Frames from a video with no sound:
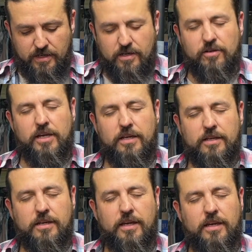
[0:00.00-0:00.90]
Okay,
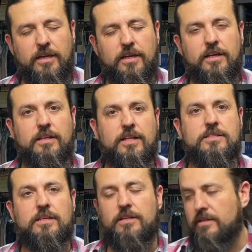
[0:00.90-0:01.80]
and
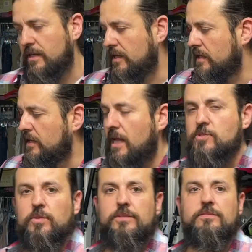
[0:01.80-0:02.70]
that's it. And then the
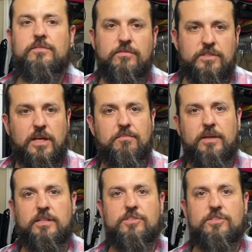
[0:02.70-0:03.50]
last one. Stop, and then